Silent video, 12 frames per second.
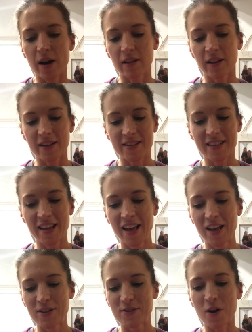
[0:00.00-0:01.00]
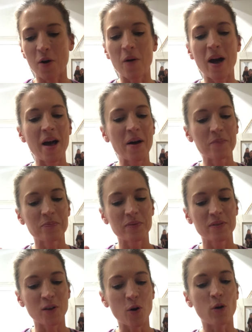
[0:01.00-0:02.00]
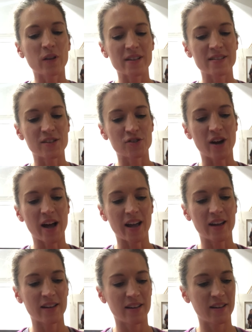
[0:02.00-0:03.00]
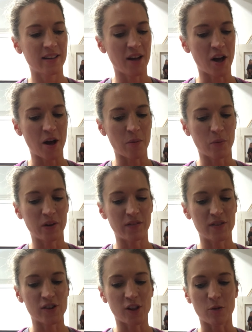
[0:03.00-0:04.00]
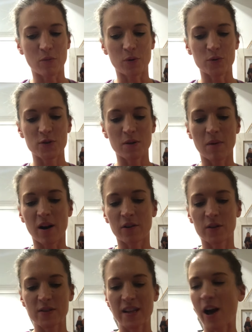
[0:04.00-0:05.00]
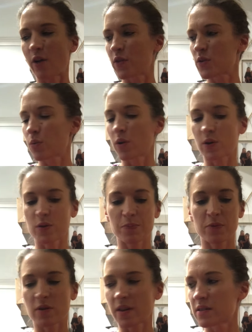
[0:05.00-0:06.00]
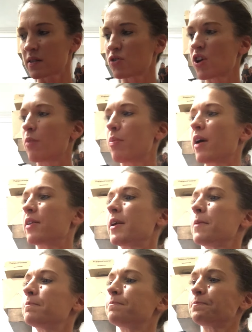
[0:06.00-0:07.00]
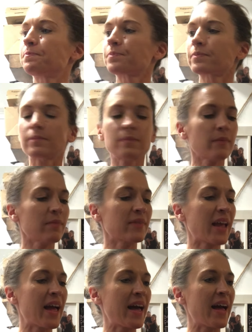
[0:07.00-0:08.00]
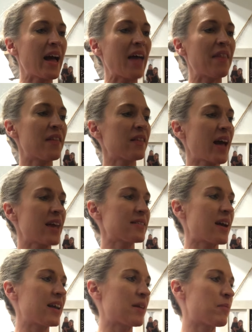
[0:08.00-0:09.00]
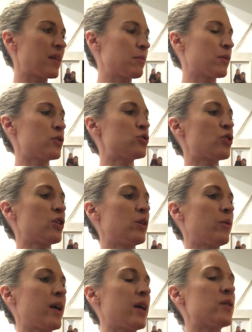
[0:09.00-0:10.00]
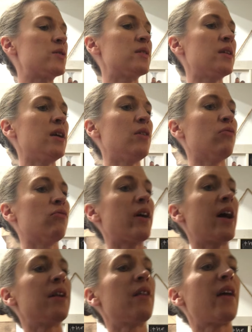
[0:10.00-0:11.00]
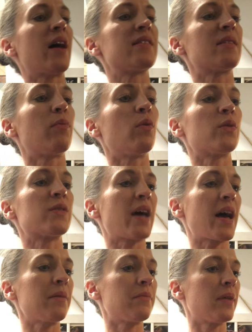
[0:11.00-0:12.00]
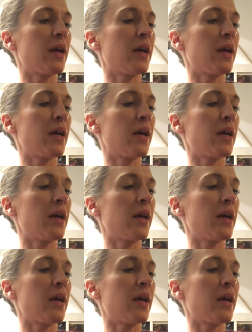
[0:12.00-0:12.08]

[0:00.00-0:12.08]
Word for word: potlucks. So the goal is to try um, one of the jello molds tomorrow to see how this works. So that's the gel party. And then the last item that I'm going to show you is the red That's bowl set.